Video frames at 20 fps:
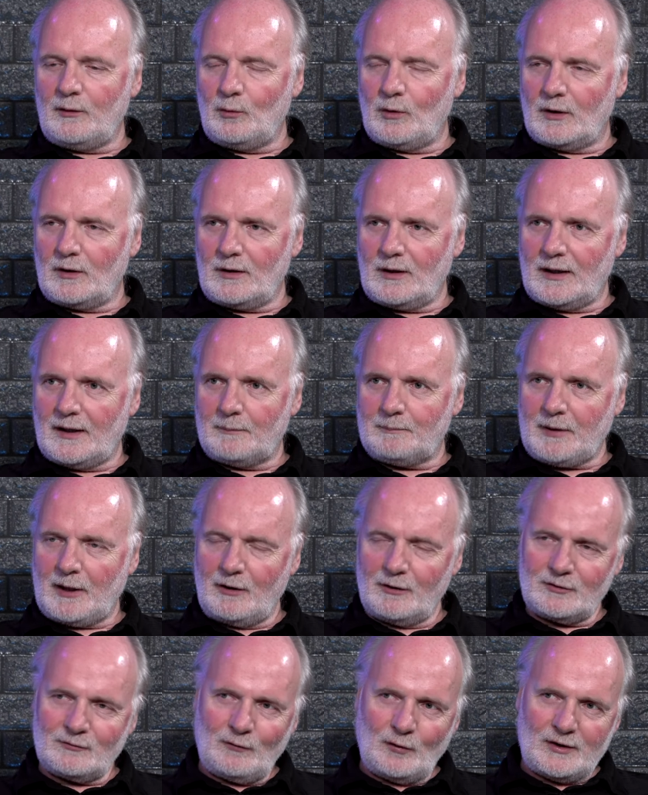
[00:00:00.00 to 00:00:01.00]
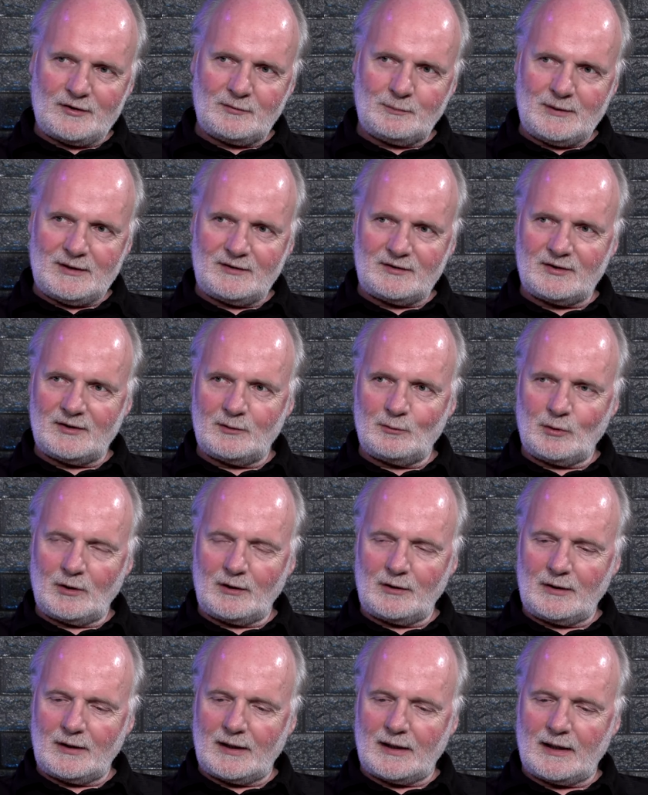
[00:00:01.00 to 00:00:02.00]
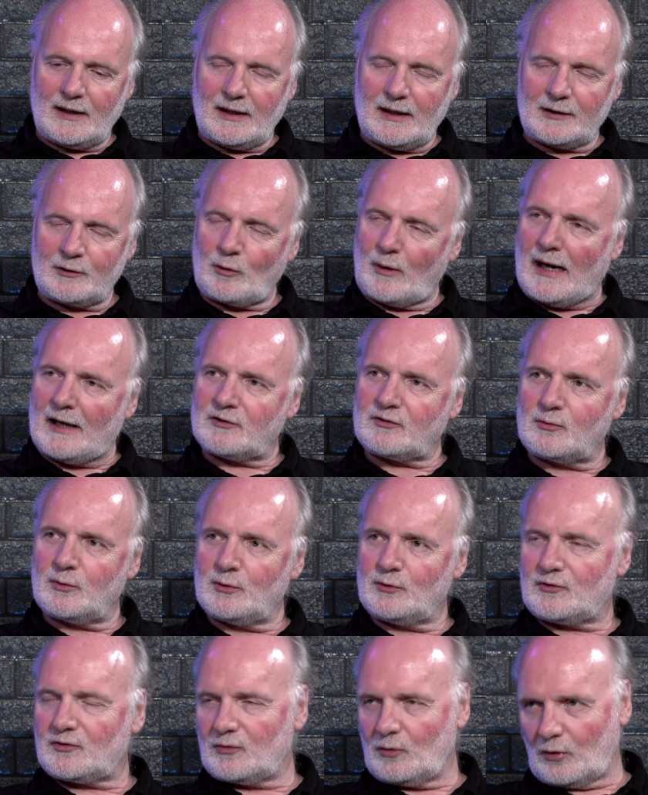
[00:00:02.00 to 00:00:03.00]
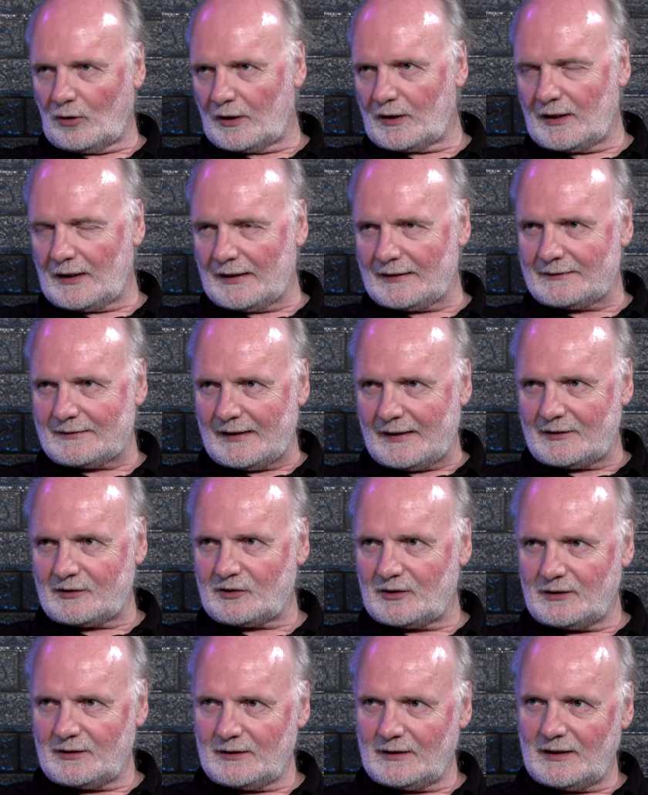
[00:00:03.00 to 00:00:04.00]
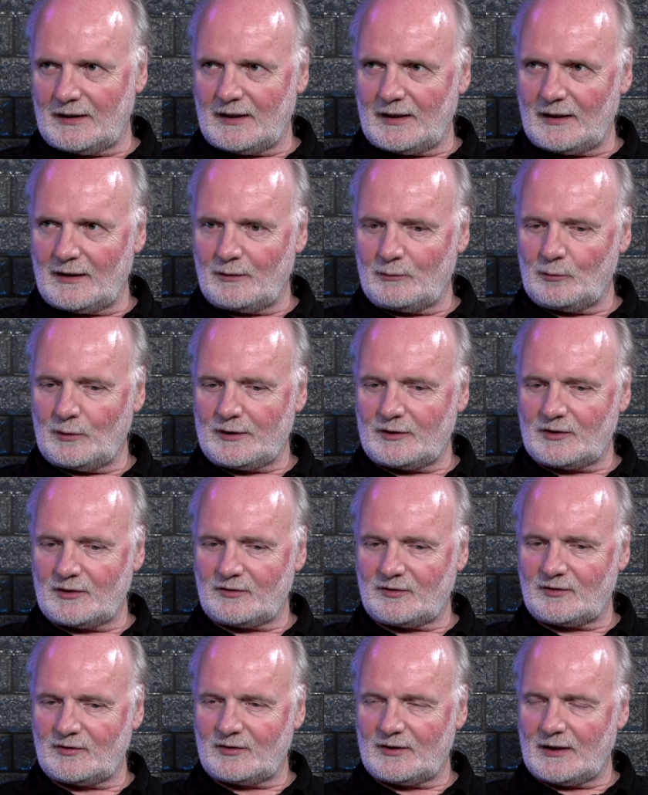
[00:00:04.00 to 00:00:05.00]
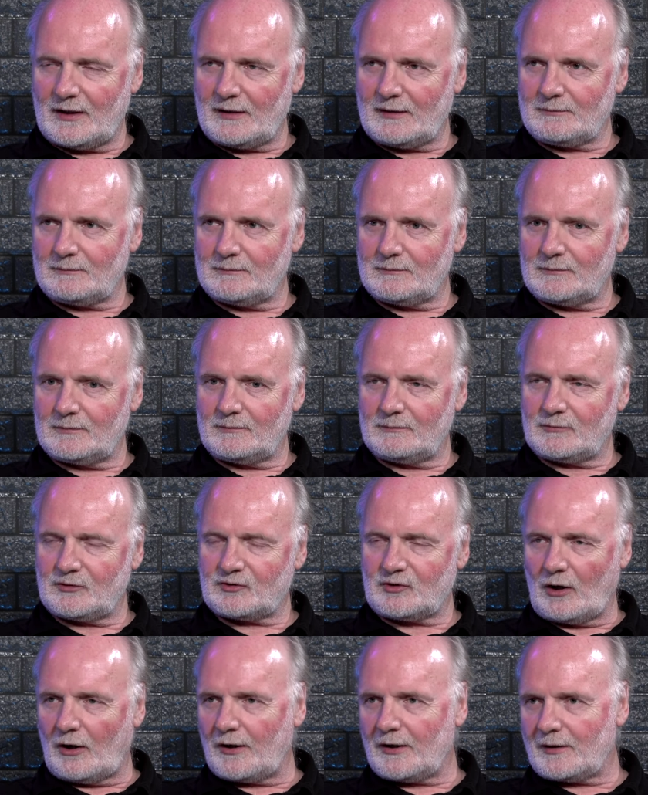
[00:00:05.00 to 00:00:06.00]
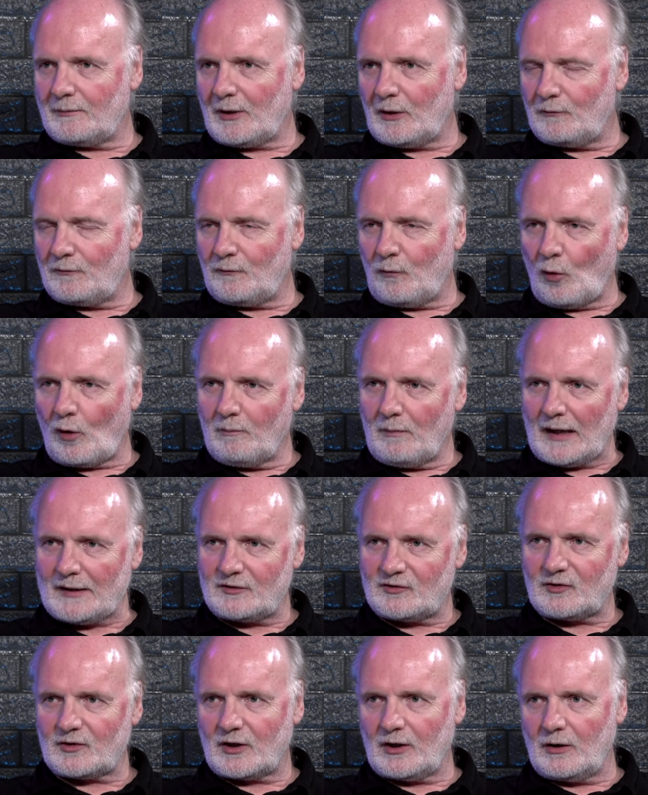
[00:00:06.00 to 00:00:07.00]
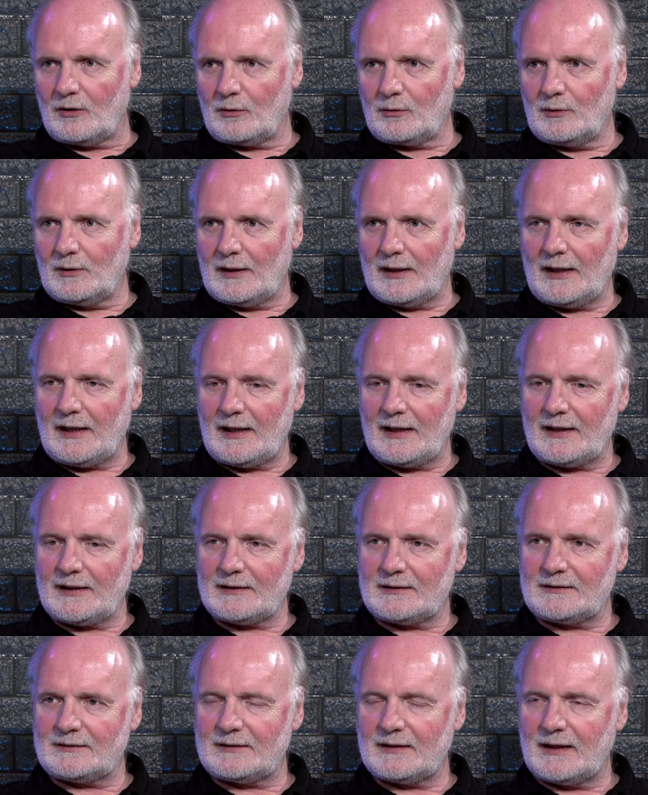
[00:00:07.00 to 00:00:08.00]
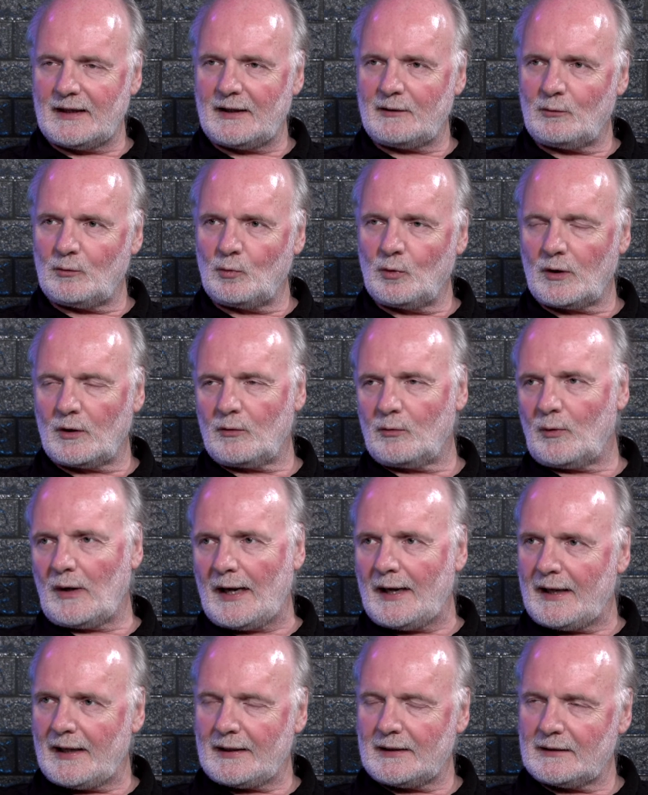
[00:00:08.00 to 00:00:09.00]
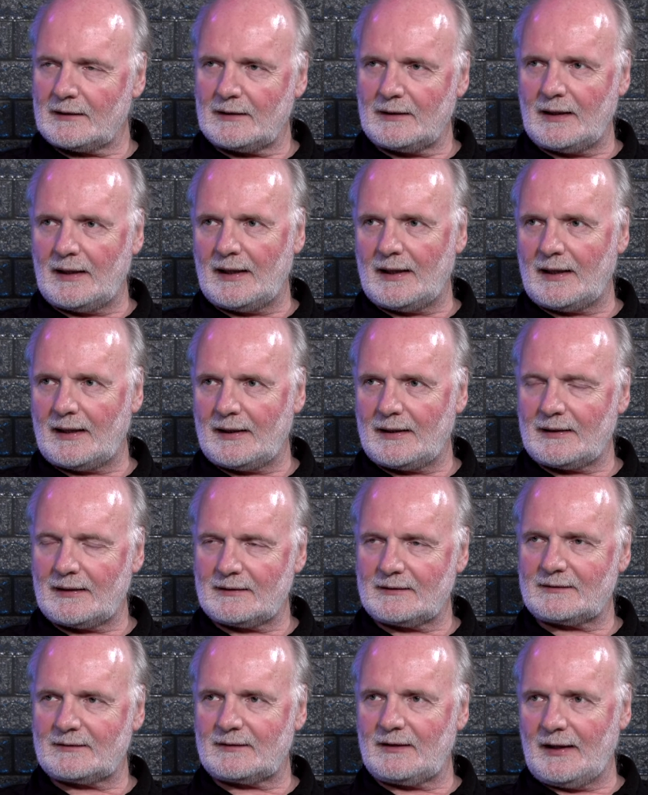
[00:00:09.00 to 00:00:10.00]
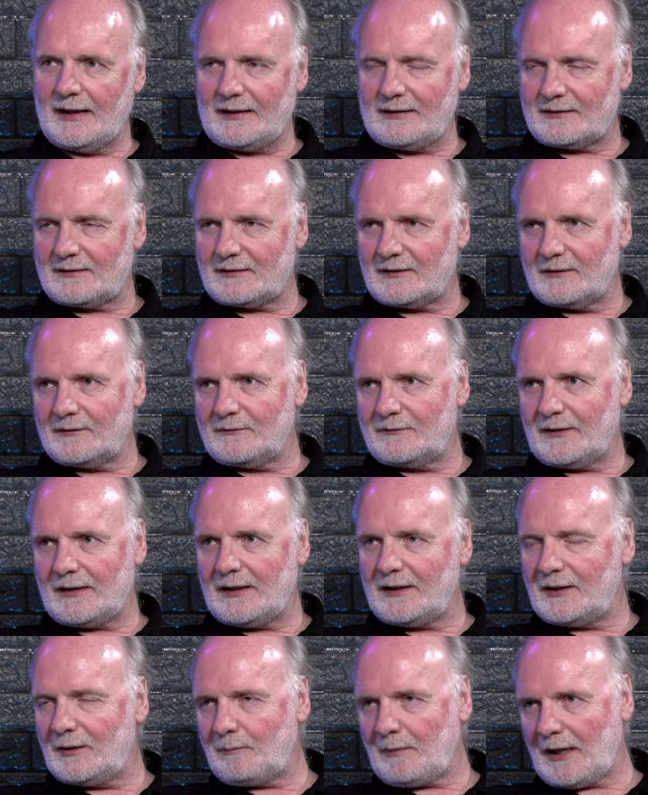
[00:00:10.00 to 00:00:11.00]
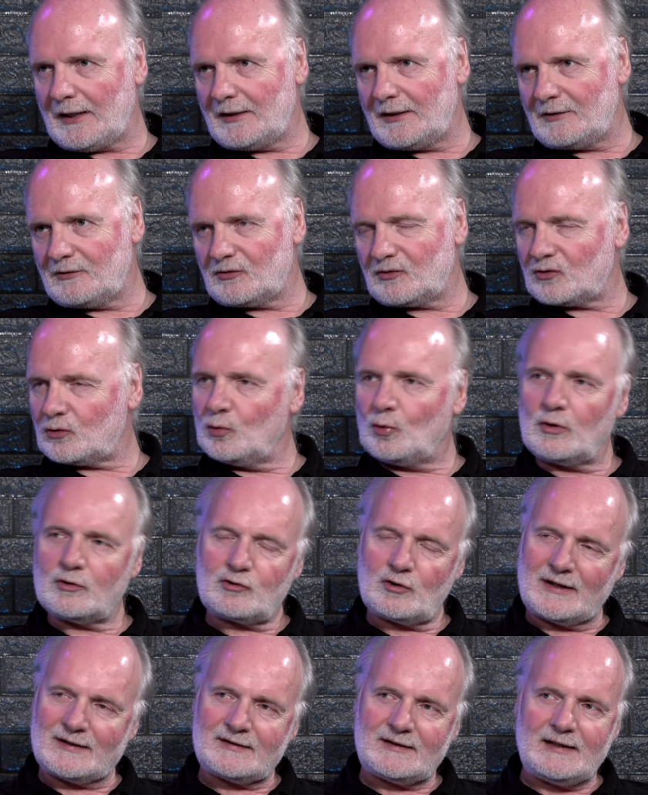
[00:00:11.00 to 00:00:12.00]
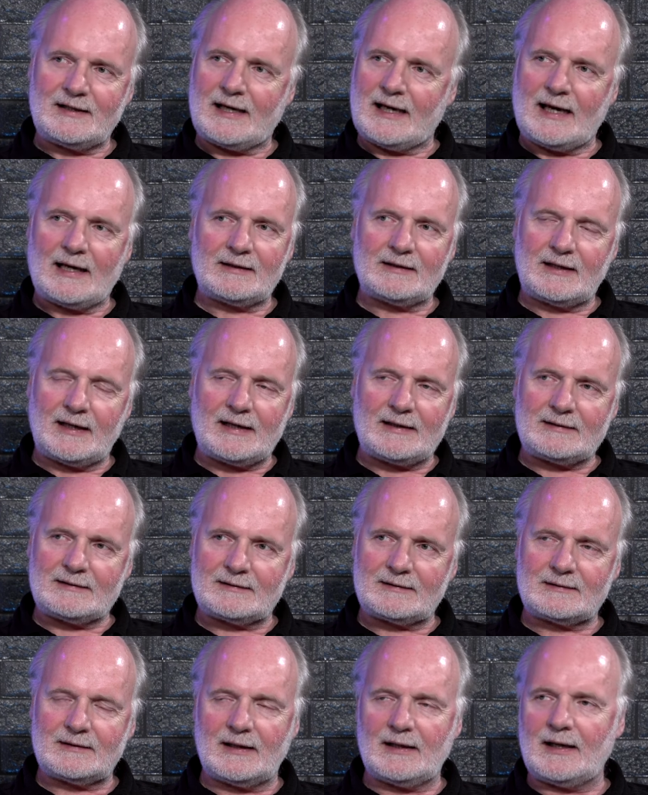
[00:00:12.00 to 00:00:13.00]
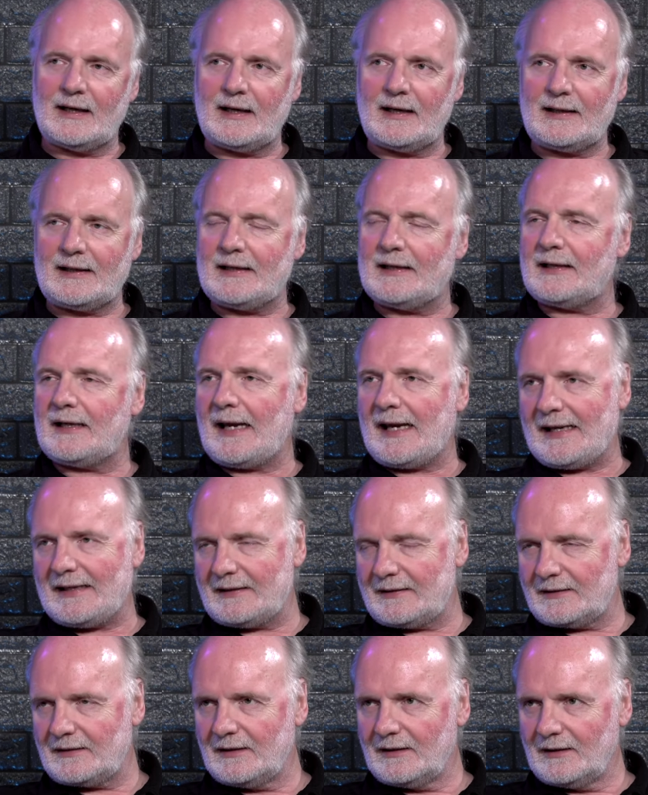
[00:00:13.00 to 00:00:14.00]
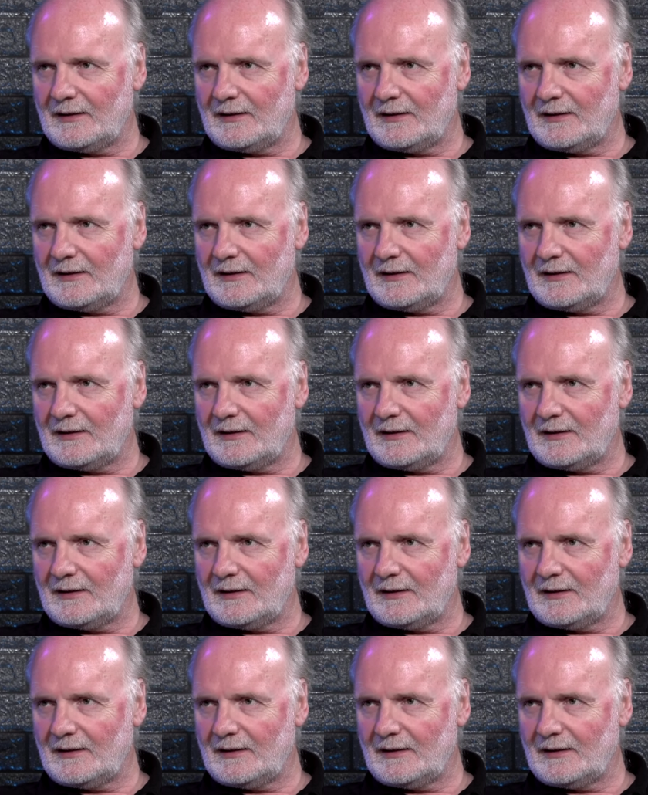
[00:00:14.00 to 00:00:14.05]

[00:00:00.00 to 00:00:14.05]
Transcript: well, Parents' Voice BC, we're a grassroots organization. We just started about 4 months ago, and we're running slates of independent school trustee candidates in 8